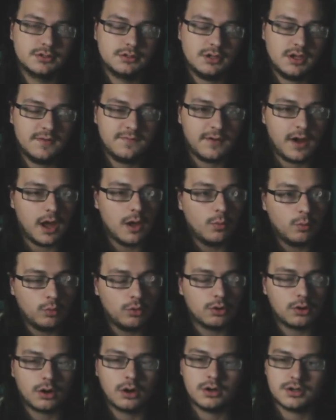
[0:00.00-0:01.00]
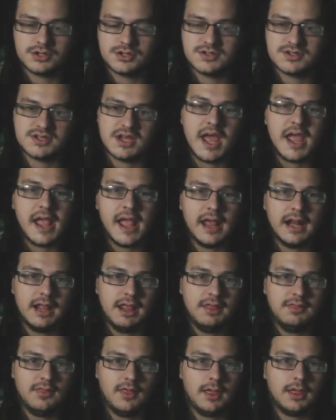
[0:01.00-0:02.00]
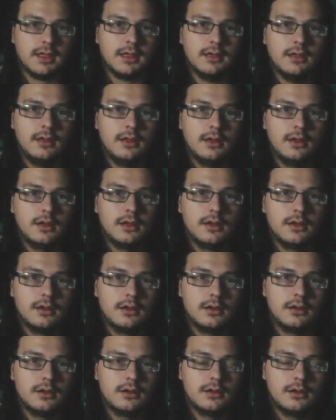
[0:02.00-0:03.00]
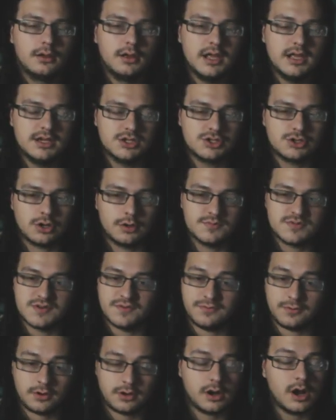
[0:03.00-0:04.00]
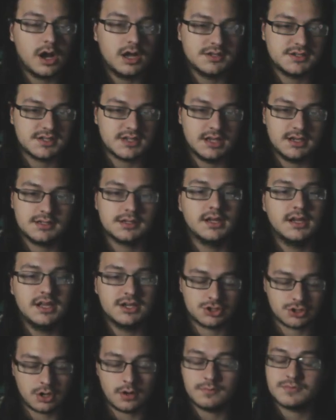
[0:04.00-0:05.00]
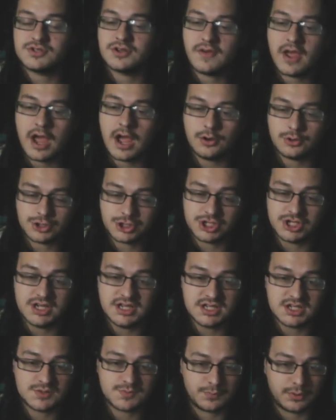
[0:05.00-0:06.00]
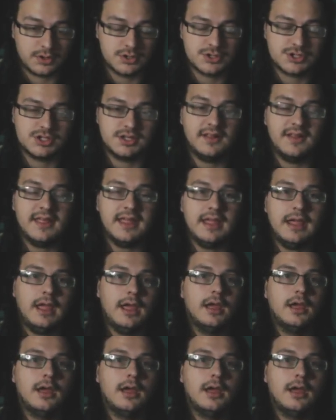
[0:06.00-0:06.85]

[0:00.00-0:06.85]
If I were to say anything in terms of her content, in terms of how she is personally,